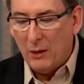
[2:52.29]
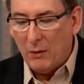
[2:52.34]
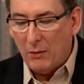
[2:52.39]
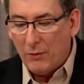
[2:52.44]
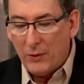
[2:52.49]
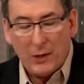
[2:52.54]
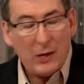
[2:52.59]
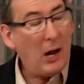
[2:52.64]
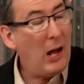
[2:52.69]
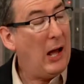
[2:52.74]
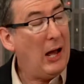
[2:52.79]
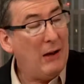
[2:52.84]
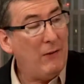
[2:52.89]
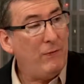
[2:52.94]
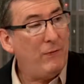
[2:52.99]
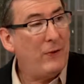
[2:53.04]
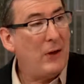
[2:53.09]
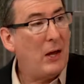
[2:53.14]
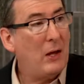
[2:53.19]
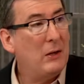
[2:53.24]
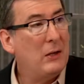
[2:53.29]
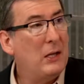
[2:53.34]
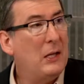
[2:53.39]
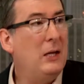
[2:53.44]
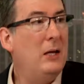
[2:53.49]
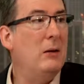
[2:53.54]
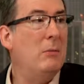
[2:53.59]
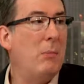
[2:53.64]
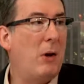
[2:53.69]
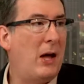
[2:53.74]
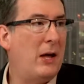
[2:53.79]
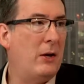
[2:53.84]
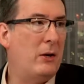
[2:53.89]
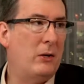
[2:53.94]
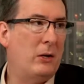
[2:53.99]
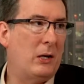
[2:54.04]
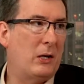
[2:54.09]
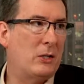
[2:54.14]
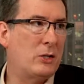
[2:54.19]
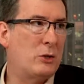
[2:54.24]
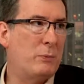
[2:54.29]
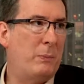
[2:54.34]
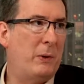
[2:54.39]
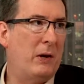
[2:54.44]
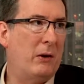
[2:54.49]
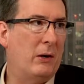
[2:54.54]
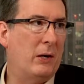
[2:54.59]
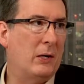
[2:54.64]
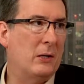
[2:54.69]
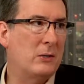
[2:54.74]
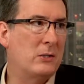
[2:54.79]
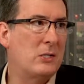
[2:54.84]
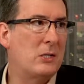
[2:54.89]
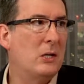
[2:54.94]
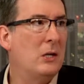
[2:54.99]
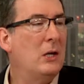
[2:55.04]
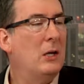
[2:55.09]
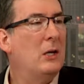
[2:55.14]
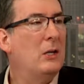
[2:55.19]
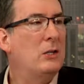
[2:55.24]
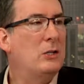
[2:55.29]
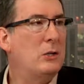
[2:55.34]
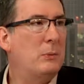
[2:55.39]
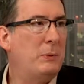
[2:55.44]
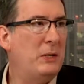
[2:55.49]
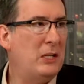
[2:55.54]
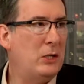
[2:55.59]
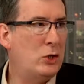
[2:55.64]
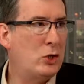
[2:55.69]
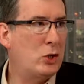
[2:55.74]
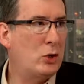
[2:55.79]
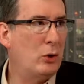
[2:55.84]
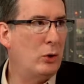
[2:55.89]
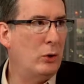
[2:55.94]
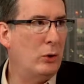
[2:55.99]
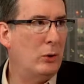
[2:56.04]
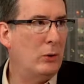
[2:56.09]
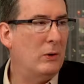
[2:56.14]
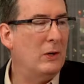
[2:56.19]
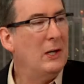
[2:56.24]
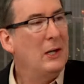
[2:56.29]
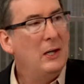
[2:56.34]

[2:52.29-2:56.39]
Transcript: that I've found in my own experience to be true.